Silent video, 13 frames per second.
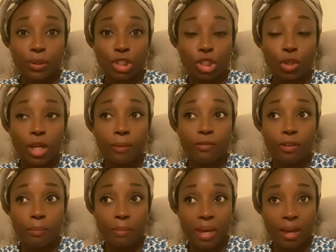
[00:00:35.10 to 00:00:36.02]
showed up
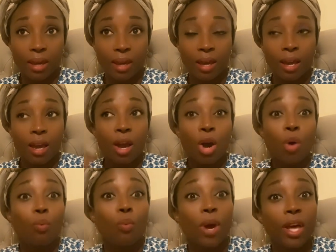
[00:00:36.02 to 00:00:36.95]
for me
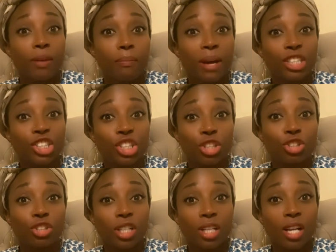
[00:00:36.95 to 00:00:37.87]
when my
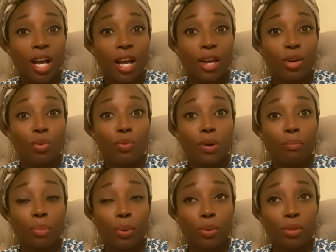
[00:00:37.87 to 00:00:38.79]
children and i who were
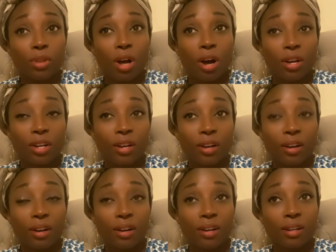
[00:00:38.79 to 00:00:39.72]
both
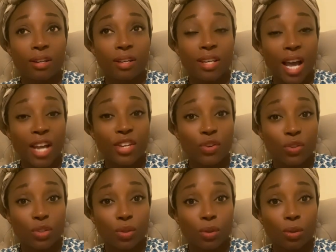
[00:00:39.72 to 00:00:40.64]
under nine
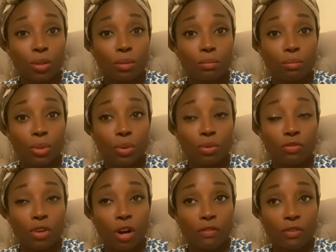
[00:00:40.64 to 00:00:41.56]
years old
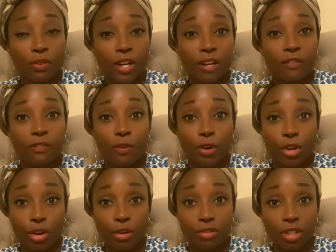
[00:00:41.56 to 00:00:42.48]
moved off grid four
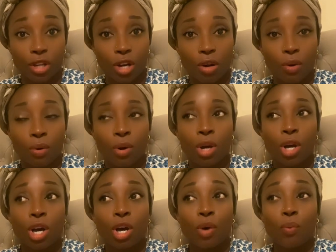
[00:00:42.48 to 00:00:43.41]
years ago
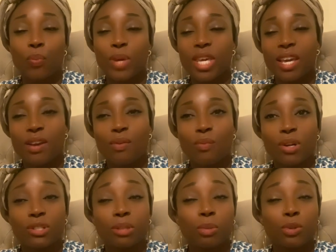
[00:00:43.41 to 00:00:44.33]
we
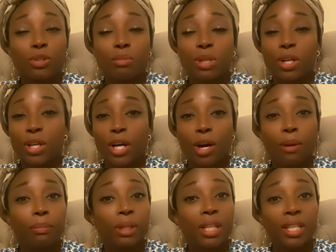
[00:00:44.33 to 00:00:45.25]
were supposed to be on a
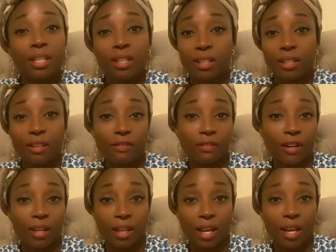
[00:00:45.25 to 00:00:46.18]
completely
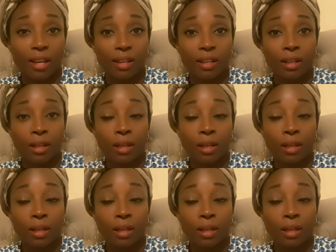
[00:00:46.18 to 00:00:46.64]
different land